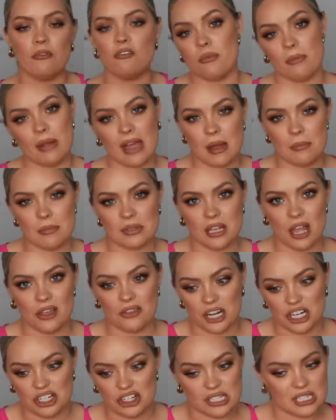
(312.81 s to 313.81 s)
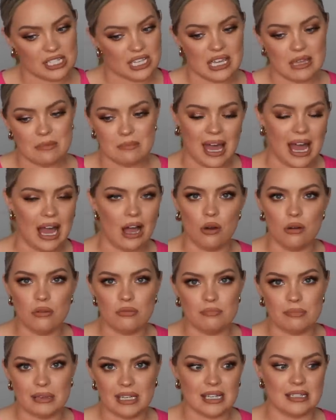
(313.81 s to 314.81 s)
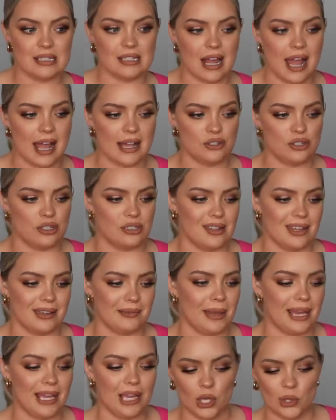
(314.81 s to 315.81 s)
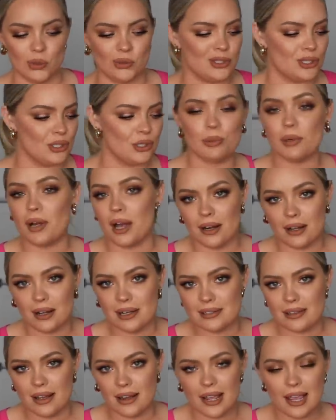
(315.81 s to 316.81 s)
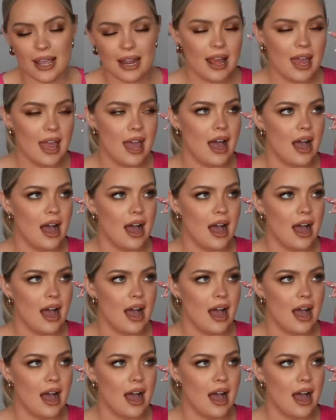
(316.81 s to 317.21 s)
from Amazon that I just keep out because it has just like my go-to products on it.